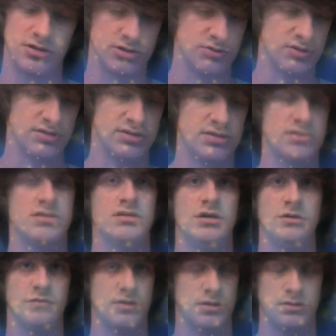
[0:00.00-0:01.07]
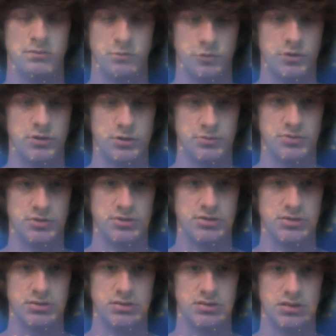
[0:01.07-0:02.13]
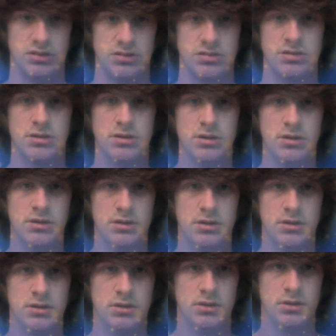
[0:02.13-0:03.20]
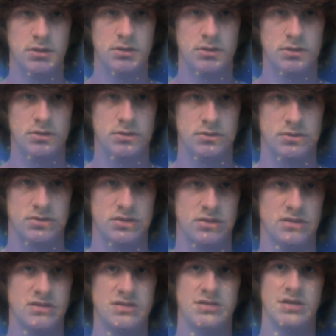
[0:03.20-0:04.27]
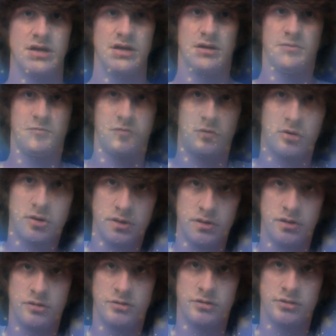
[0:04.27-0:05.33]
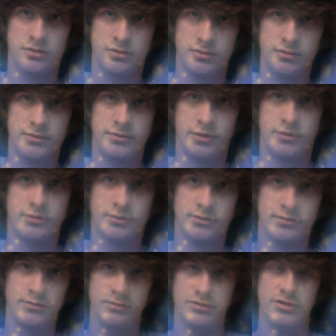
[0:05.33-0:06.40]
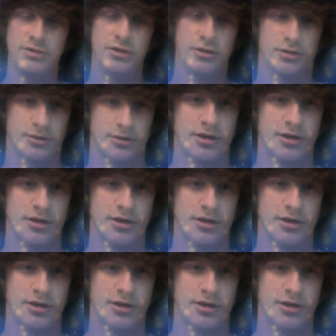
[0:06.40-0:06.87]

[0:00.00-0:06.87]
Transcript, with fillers: stress this enough. I really appreciate you guys. So let's set up for another another year.